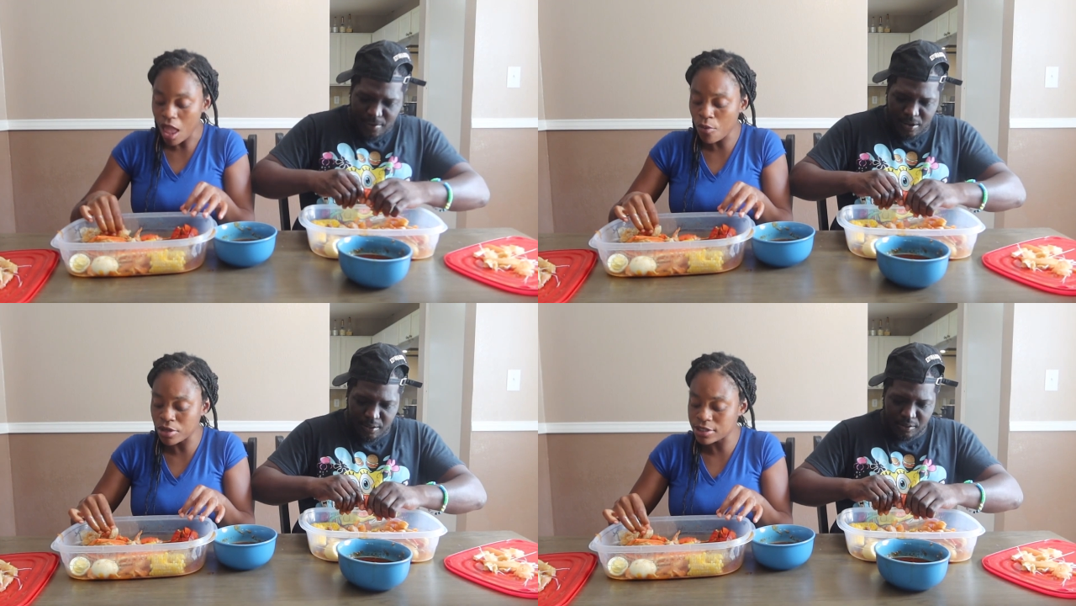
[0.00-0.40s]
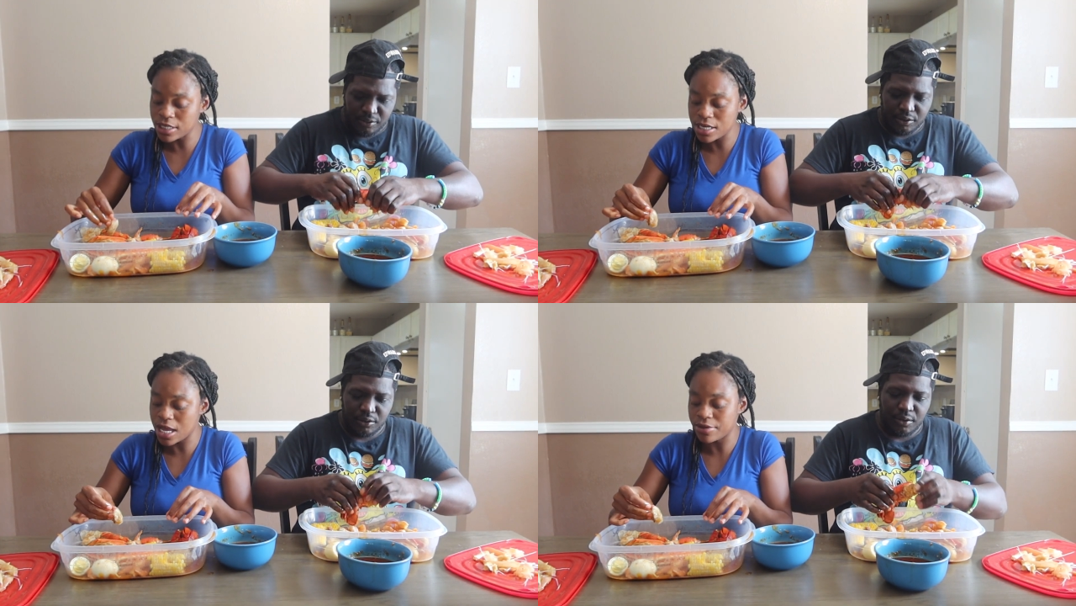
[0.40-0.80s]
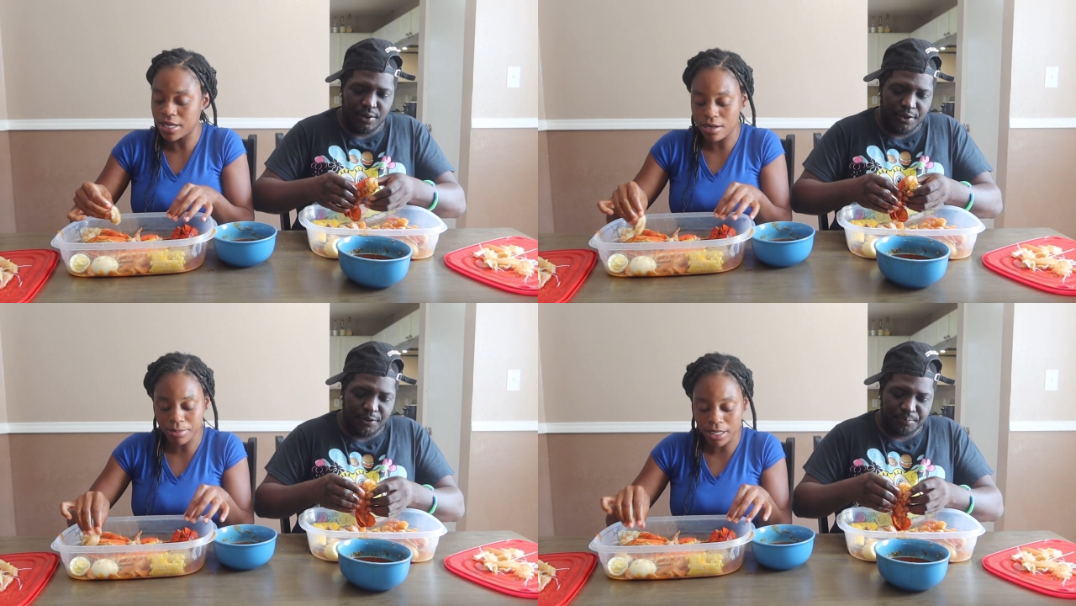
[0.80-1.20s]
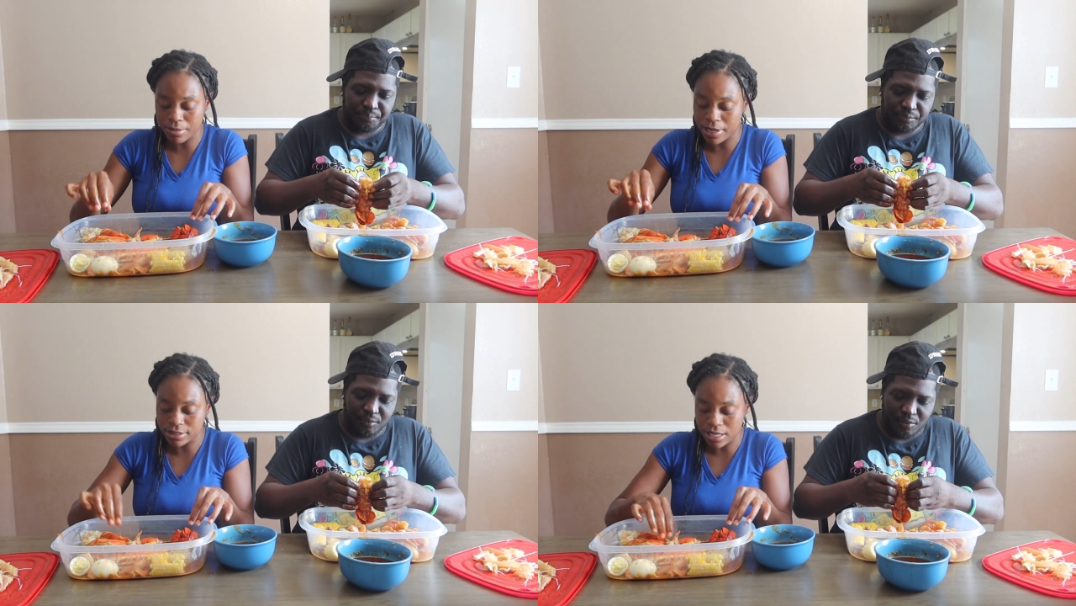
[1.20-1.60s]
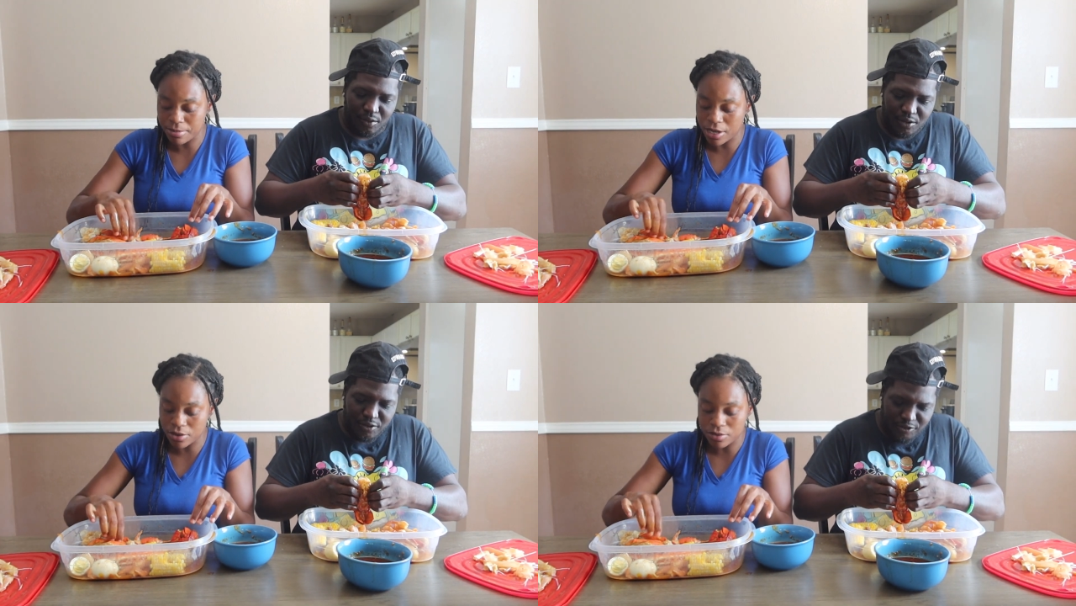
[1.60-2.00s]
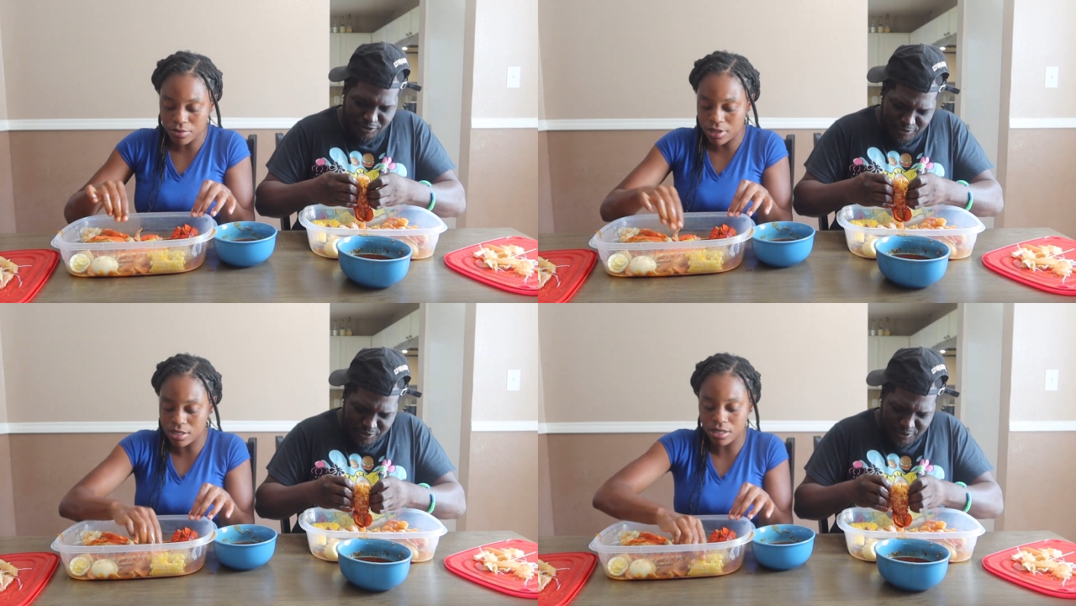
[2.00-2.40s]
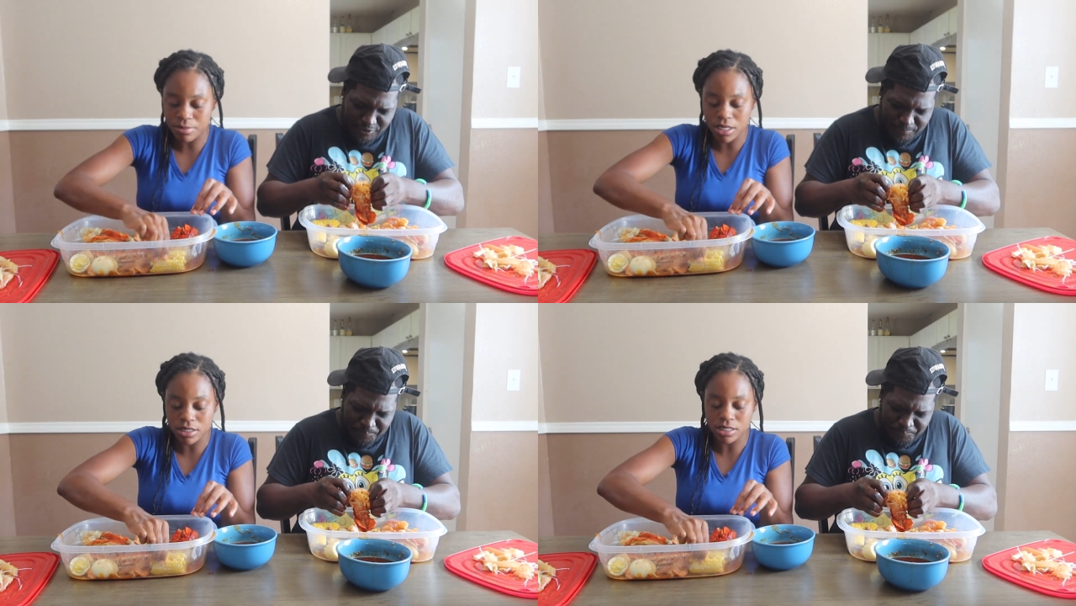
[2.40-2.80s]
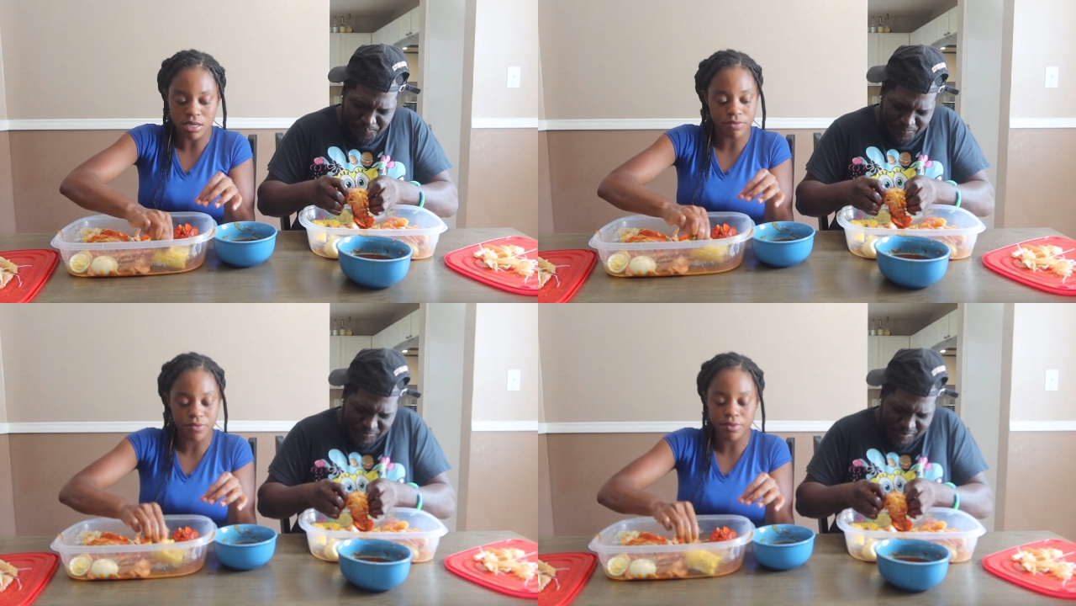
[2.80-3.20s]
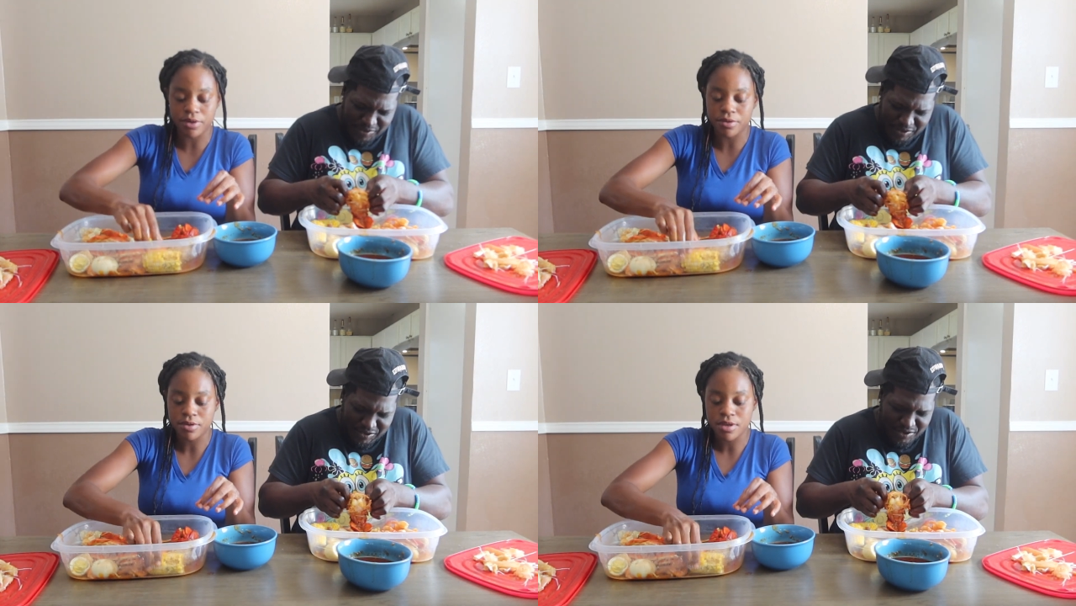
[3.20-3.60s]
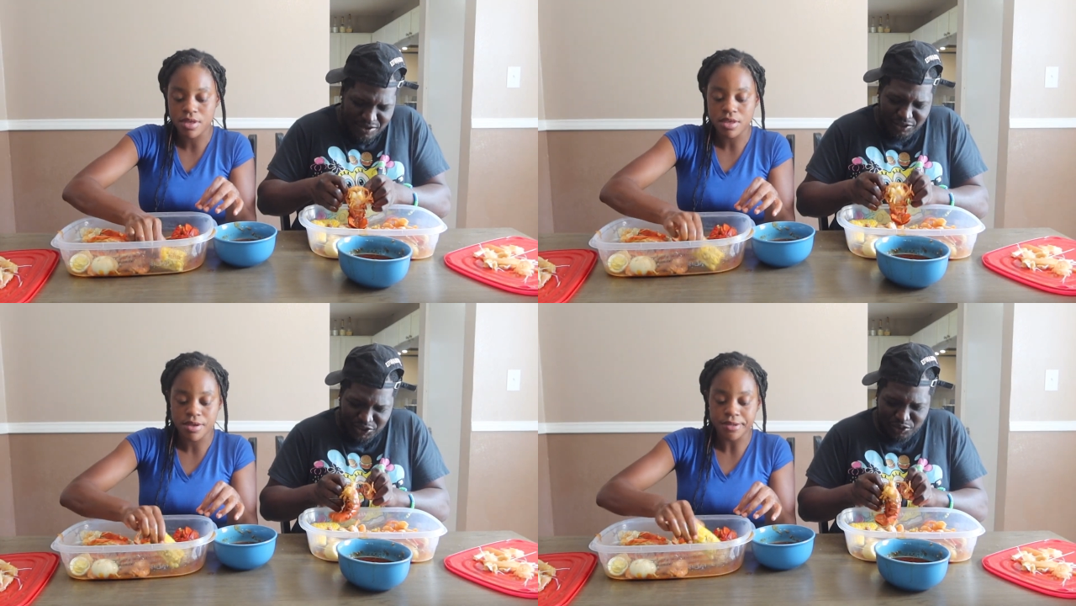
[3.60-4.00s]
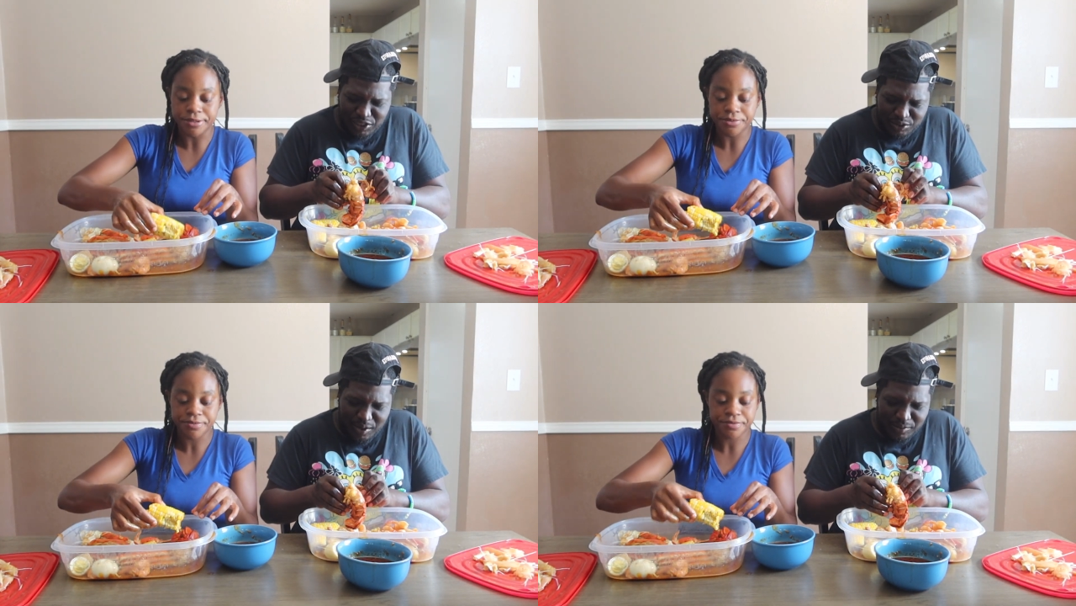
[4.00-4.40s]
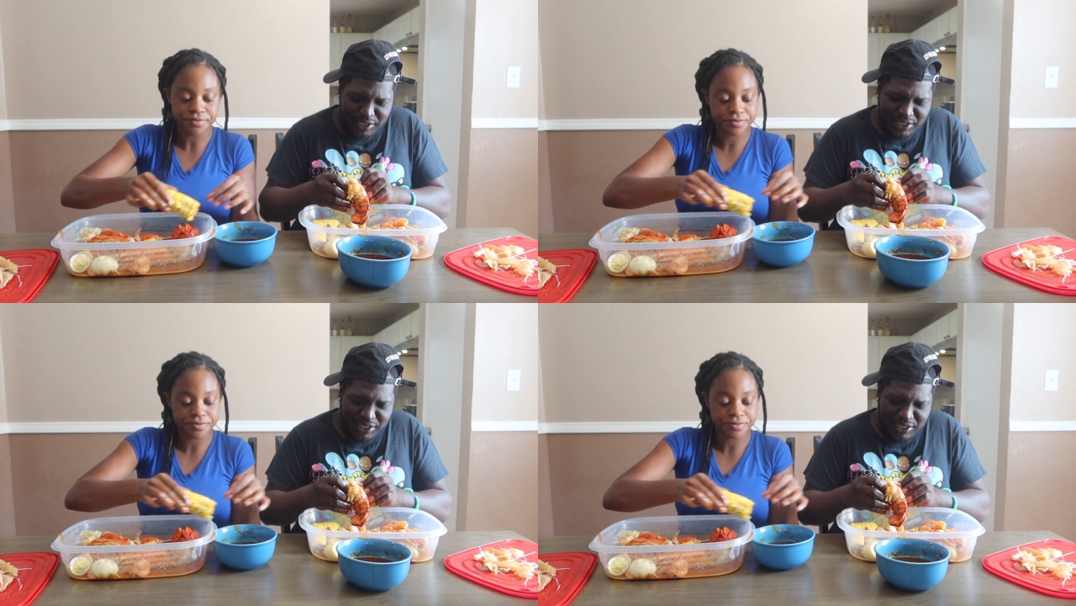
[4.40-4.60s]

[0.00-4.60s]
Speaker 1: I want to tell y'all that I'm thinking about starting my own um, eating time for real.
Speaker 2: So that's why we